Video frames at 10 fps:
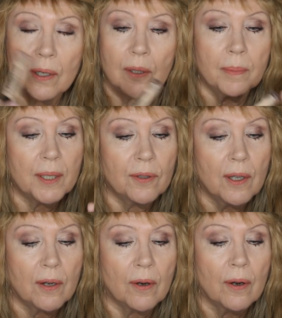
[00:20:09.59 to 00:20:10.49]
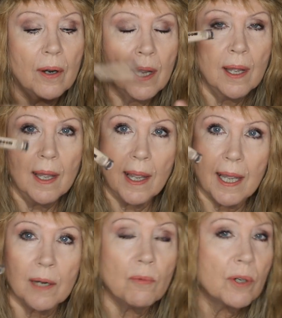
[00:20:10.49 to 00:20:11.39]
a little bit thicker,
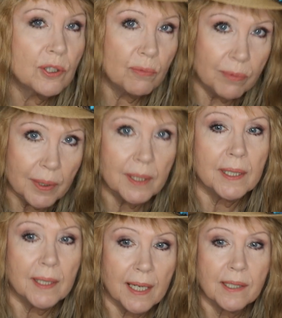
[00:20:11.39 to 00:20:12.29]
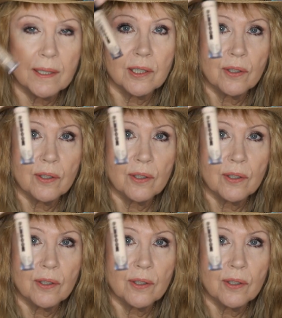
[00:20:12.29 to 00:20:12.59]
and it works really nicely.